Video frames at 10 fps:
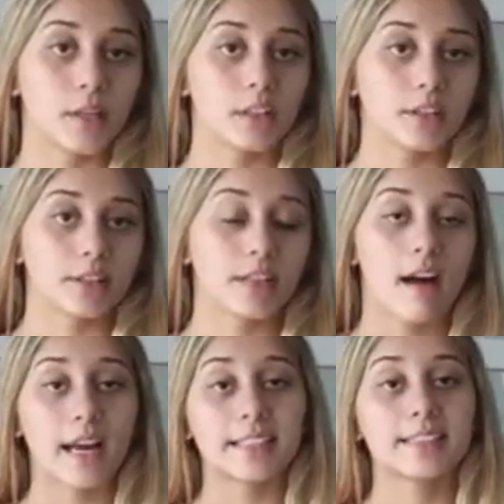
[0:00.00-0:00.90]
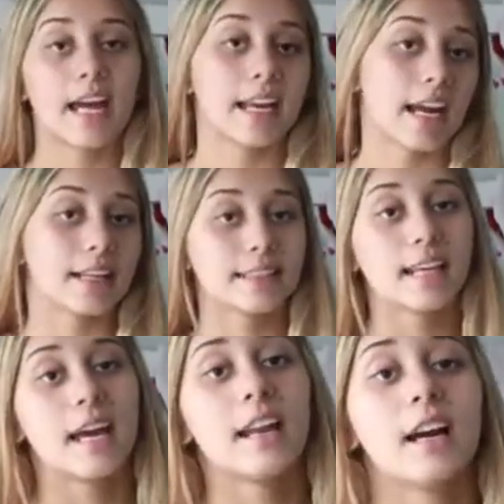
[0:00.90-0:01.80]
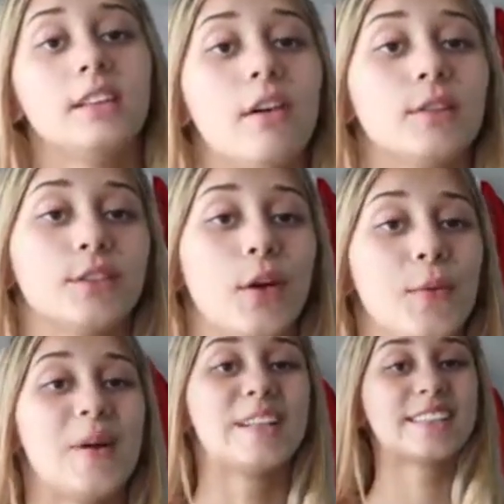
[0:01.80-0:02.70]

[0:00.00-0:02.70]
is what it looks like. 10 out of 10. I love it so